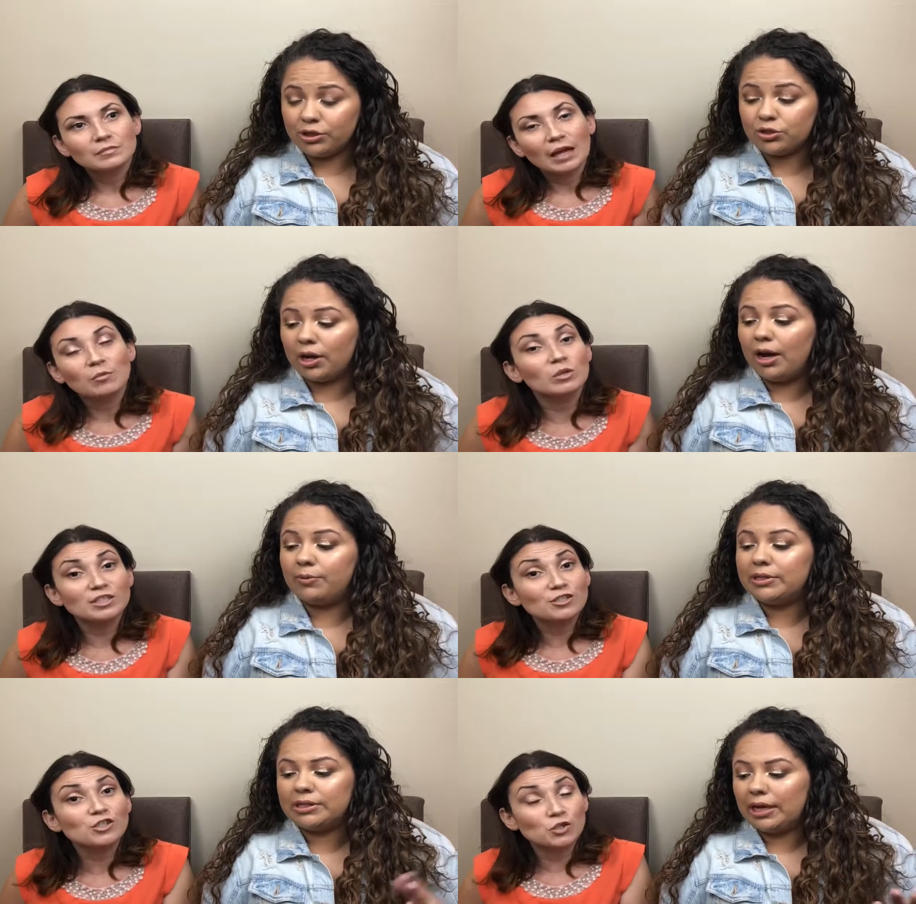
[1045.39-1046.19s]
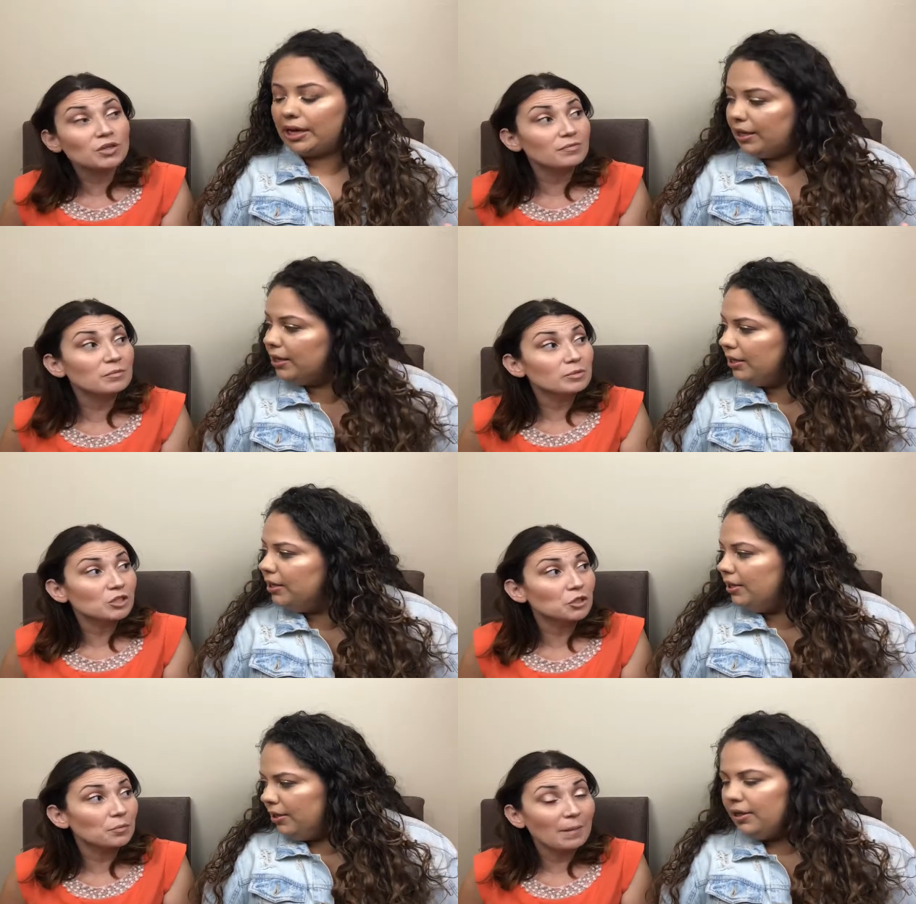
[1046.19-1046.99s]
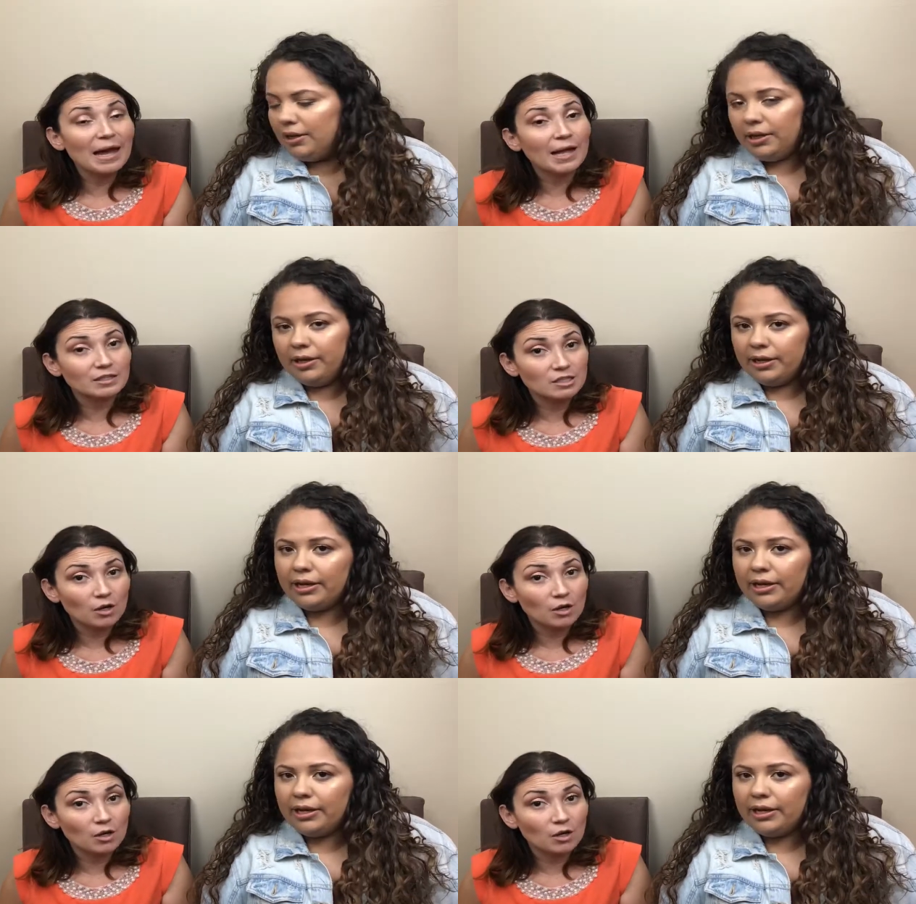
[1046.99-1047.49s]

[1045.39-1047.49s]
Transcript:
Speaker 1: So and wasn't was sure like, if it was her match.